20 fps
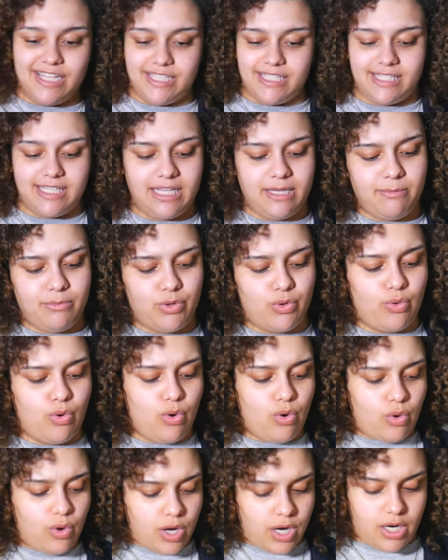Temu
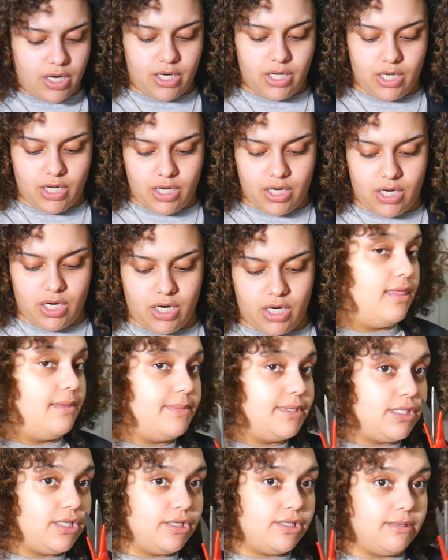order. Let me
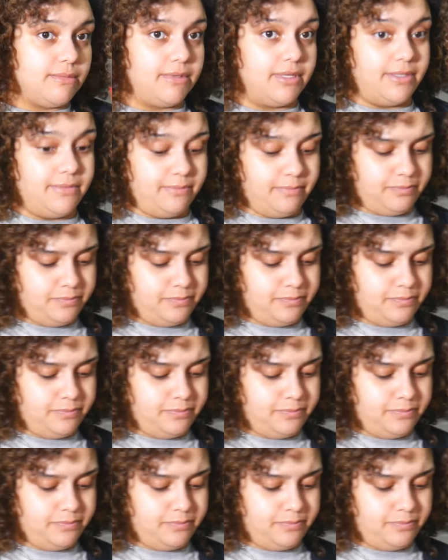say something.